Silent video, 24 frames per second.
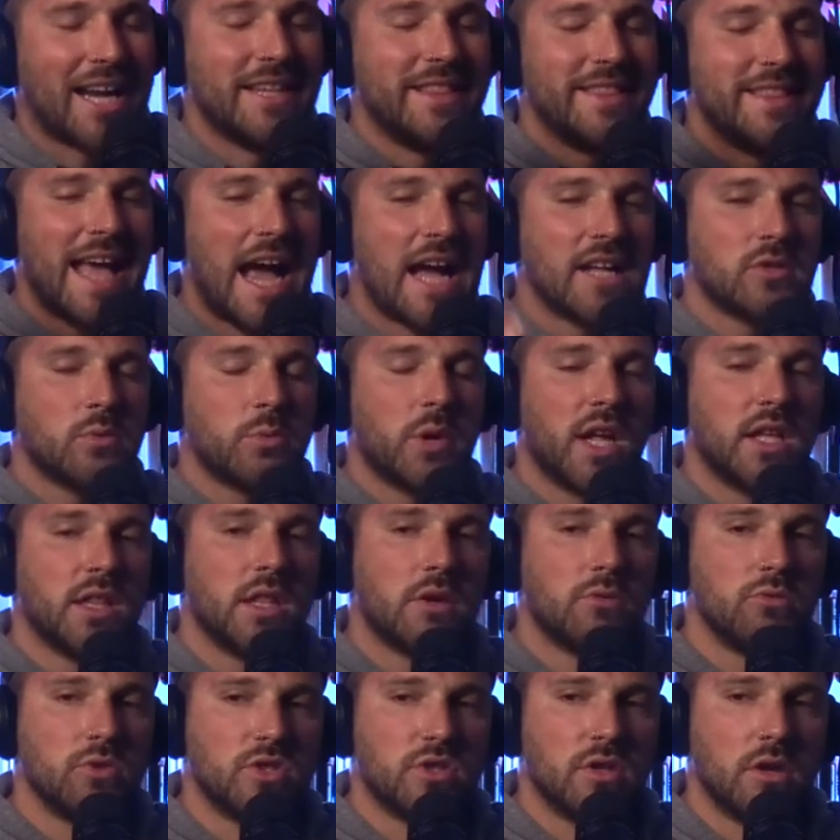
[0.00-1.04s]
And that's Good. what I
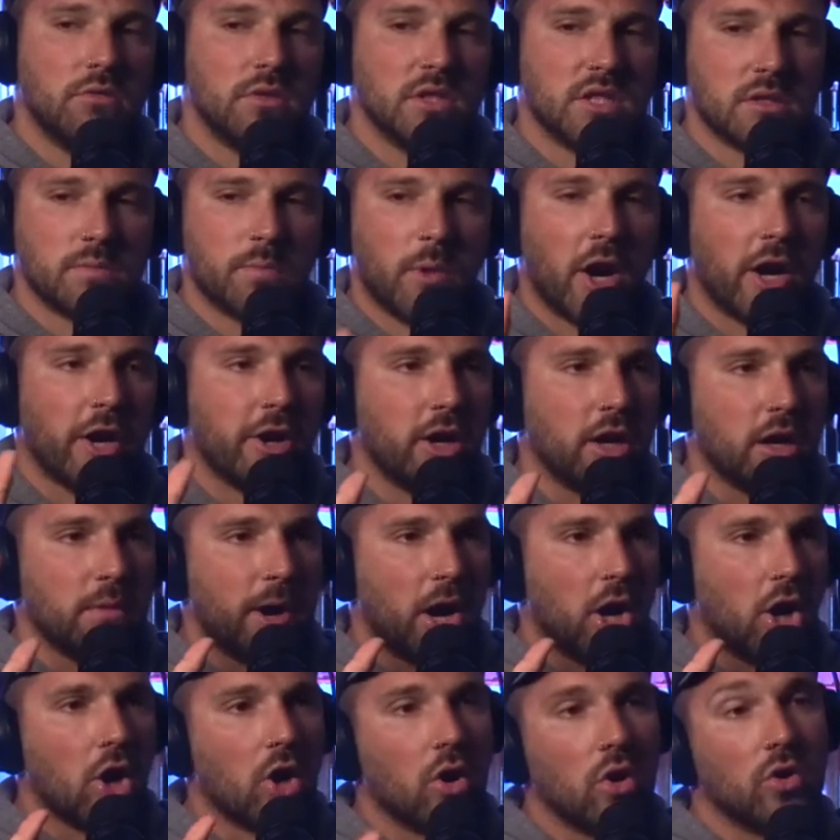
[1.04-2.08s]
think was so inspiring
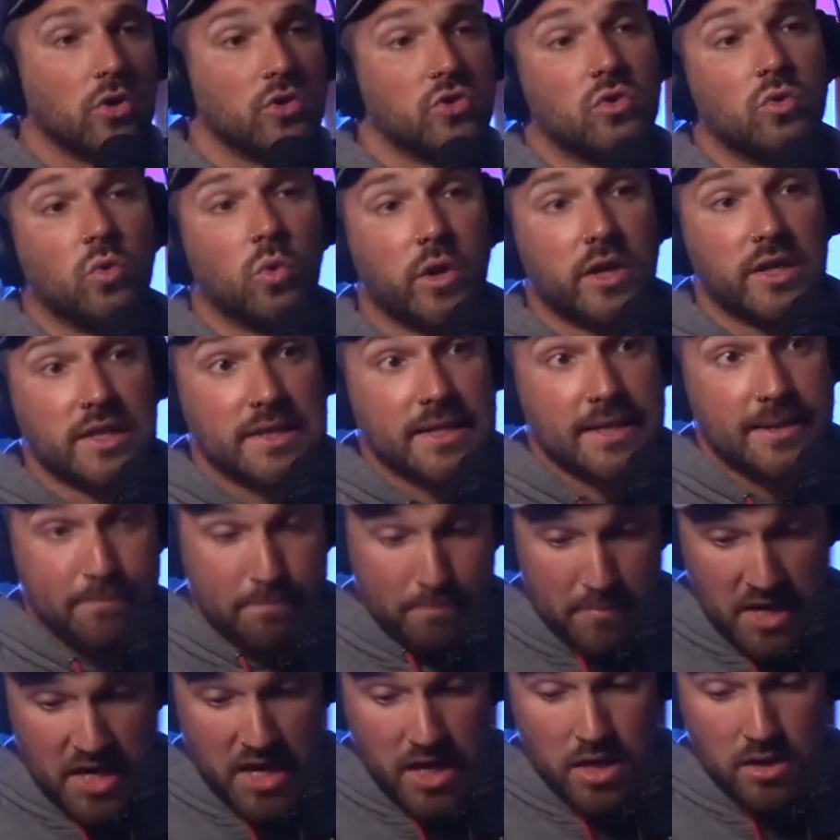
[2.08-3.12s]
about her story to
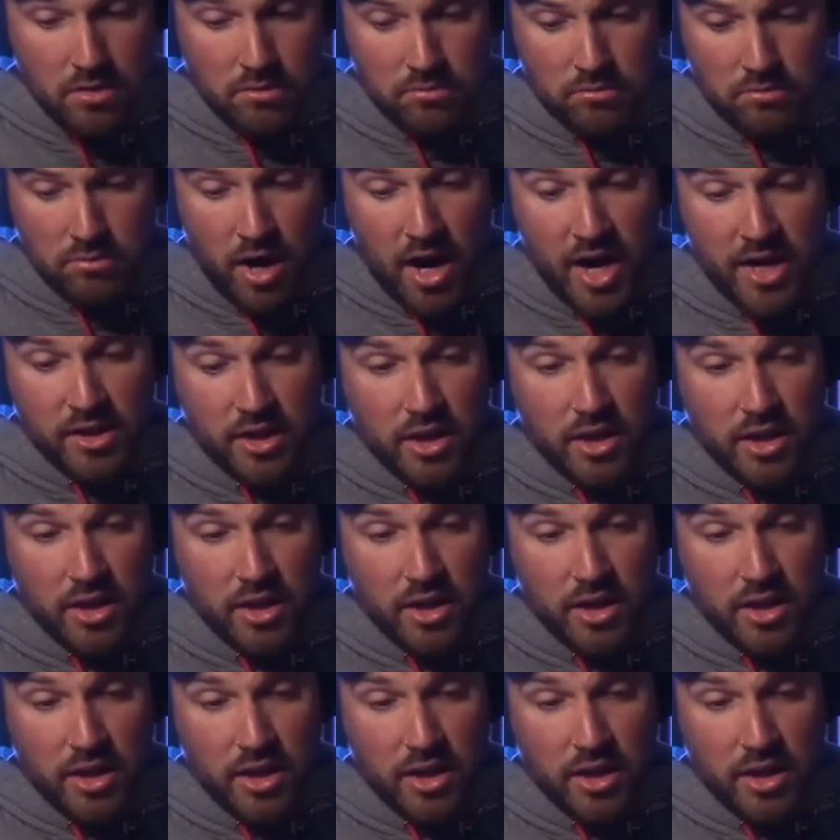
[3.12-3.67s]
me, right?